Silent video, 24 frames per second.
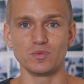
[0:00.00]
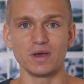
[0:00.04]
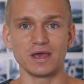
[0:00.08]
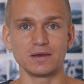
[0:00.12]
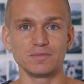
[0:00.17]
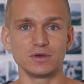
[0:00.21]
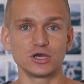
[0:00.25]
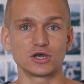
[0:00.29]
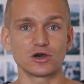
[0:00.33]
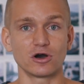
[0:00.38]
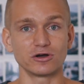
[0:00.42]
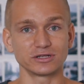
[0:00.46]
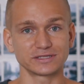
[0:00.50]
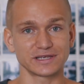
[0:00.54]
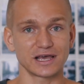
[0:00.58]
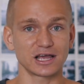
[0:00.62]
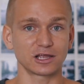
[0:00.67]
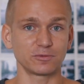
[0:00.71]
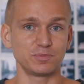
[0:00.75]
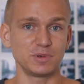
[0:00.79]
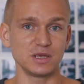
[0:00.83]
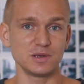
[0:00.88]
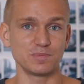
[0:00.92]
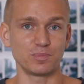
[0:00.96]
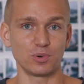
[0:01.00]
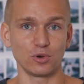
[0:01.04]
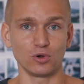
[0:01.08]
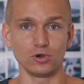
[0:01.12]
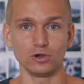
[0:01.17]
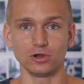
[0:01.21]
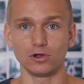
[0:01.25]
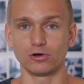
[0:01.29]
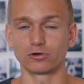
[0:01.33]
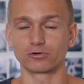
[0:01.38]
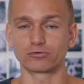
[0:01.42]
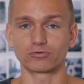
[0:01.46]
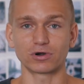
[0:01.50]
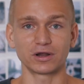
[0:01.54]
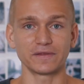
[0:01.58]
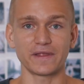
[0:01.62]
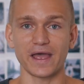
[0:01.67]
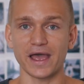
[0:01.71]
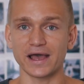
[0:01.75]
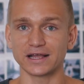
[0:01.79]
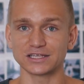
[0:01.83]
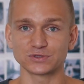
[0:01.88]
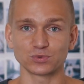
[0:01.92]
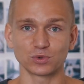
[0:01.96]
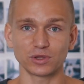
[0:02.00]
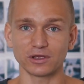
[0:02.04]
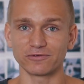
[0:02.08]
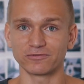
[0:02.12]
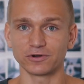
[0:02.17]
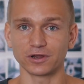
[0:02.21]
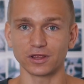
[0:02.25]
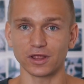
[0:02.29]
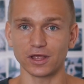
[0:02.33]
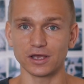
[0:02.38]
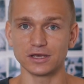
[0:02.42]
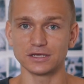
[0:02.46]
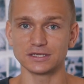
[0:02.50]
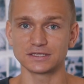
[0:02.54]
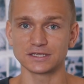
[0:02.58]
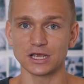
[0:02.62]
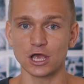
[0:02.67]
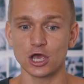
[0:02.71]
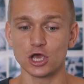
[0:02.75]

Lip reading: maybe contact people or run ads, whatever it is,